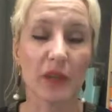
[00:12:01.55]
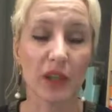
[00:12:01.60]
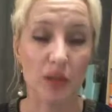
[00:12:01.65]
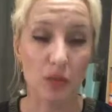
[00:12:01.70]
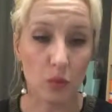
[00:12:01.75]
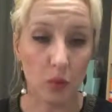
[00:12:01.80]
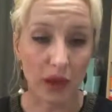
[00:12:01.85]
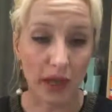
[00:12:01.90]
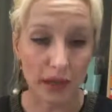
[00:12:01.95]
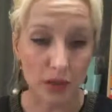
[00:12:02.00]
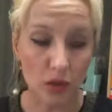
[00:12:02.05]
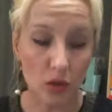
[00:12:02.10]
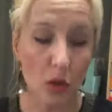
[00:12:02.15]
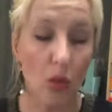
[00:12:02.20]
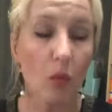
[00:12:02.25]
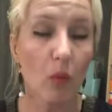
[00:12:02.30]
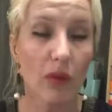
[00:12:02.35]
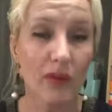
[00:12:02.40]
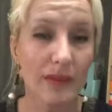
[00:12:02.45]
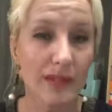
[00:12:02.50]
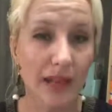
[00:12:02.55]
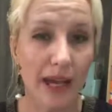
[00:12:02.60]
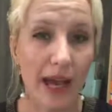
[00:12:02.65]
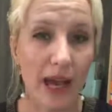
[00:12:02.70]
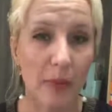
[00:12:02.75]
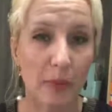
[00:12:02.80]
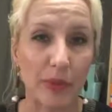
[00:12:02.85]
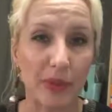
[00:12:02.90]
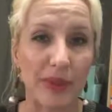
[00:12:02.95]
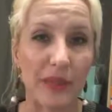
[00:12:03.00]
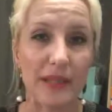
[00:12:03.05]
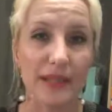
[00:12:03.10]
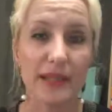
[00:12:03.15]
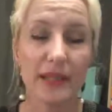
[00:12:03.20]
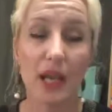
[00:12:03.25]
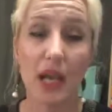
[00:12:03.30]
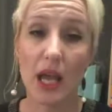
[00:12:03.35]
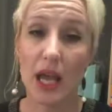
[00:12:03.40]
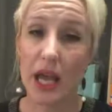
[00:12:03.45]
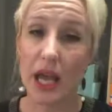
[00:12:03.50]
Because what I don't want to happen
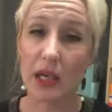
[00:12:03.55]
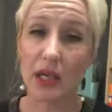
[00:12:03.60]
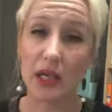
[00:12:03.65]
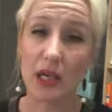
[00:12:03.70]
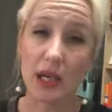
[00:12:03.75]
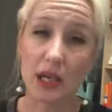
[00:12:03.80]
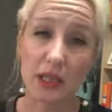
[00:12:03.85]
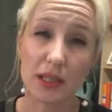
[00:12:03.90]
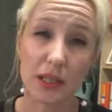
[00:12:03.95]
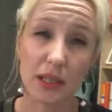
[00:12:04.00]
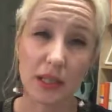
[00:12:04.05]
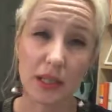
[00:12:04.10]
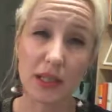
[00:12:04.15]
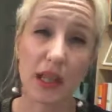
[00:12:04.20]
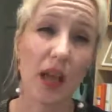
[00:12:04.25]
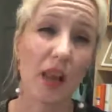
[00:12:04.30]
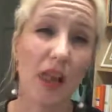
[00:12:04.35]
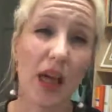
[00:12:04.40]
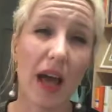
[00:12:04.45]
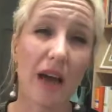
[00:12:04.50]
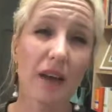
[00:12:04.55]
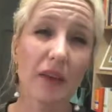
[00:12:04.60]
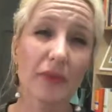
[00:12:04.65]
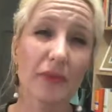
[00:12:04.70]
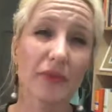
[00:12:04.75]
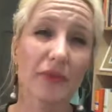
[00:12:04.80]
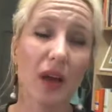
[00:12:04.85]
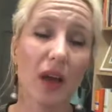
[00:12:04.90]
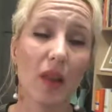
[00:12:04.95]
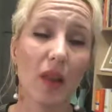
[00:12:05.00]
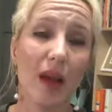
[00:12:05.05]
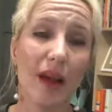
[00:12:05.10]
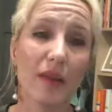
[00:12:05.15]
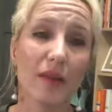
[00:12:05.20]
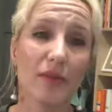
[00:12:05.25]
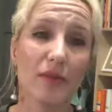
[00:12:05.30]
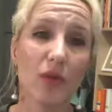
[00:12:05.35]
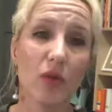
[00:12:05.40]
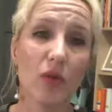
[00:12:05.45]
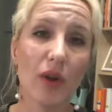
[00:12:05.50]
is, and a lot
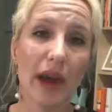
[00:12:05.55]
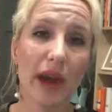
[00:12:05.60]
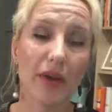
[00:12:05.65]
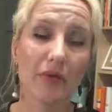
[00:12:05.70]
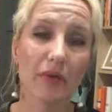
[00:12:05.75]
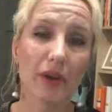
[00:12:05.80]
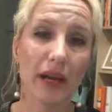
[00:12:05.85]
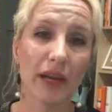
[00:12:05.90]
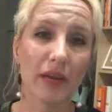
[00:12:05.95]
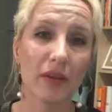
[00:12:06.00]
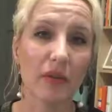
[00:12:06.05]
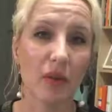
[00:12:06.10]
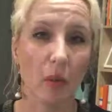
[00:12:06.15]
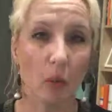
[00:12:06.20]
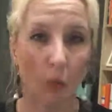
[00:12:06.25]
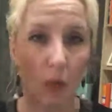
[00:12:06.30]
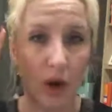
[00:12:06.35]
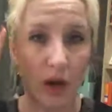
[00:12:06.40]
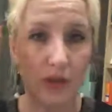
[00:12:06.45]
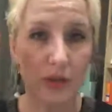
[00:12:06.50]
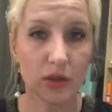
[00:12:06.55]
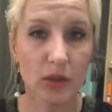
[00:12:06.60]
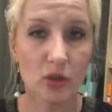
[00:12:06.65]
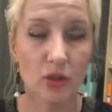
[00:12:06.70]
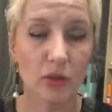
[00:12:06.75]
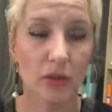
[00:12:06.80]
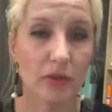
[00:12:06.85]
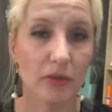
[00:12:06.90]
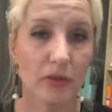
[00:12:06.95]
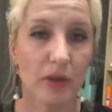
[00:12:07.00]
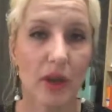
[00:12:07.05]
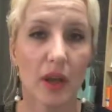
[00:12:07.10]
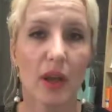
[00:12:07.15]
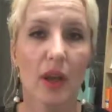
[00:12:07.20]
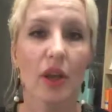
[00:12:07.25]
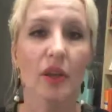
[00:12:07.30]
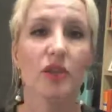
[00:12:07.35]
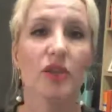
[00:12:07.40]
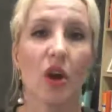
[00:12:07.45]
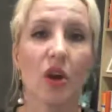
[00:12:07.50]
of you have kind of a one sort of
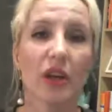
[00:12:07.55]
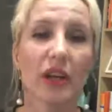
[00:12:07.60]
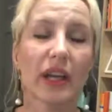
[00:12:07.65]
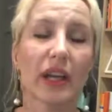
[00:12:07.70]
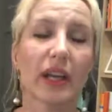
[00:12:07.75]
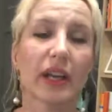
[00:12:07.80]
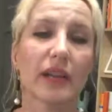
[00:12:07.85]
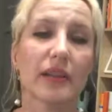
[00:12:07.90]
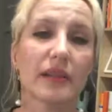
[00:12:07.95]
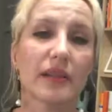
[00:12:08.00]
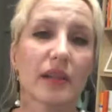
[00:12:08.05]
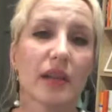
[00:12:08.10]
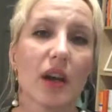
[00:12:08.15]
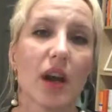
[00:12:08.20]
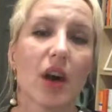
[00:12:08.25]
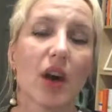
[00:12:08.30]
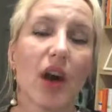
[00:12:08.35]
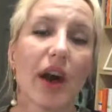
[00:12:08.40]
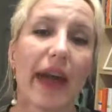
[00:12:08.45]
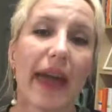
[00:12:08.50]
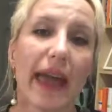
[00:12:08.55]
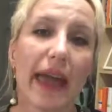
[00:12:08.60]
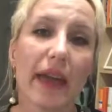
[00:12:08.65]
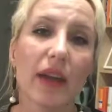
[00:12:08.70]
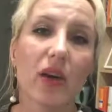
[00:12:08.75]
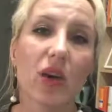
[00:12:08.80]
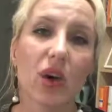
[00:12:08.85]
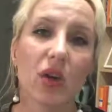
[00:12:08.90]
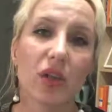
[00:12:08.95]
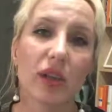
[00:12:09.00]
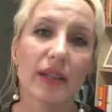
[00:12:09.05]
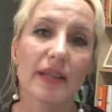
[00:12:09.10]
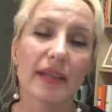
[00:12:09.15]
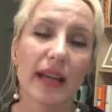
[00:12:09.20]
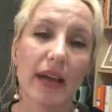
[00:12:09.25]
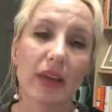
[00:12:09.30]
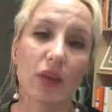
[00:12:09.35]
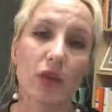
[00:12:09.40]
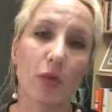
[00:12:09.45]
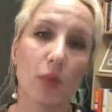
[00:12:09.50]
targeted angle, is
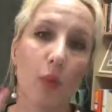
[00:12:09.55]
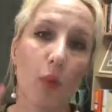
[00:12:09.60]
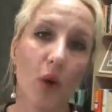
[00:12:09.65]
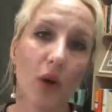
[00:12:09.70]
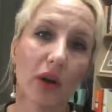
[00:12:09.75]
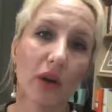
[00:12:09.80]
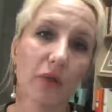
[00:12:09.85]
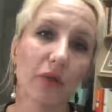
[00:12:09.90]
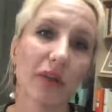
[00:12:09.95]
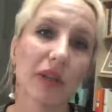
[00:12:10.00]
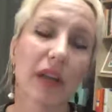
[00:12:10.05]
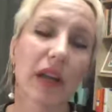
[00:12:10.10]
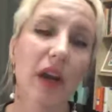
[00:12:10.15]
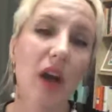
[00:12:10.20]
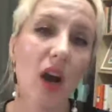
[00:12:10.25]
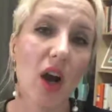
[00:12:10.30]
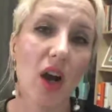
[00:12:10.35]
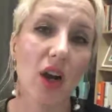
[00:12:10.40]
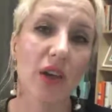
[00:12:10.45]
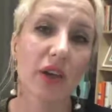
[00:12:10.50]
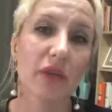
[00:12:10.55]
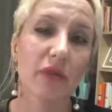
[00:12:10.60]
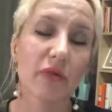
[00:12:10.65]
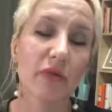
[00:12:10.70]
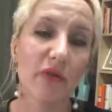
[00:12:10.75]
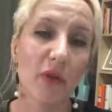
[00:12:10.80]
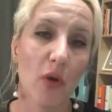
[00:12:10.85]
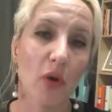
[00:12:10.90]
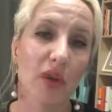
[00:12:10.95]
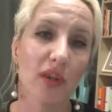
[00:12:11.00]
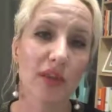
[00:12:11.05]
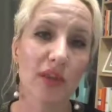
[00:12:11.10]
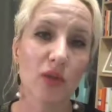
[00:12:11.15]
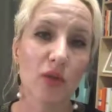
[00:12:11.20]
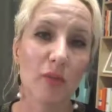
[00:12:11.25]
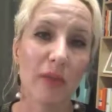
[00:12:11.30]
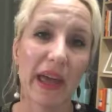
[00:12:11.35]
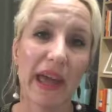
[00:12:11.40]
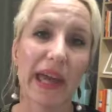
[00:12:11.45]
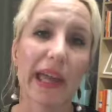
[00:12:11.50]
that you work really hard and focus
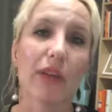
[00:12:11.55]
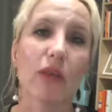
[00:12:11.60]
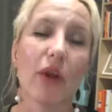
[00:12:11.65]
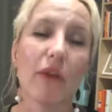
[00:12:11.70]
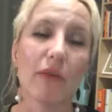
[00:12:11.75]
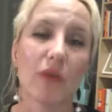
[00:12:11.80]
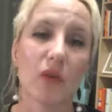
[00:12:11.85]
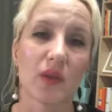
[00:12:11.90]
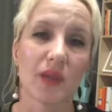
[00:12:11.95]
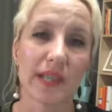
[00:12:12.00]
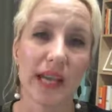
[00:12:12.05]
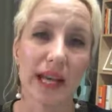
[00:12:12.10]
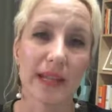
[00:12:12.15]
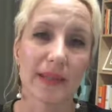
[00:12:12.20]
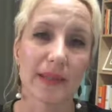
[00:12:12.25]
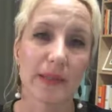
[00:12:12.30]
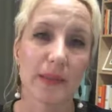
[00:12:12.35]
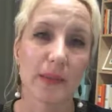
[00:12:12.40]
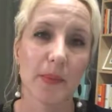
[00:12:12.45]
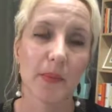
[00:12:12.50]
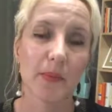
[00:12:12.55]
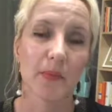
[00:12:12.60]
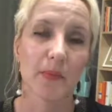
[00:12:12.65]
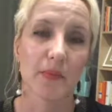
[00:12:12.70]
on paying off your debts,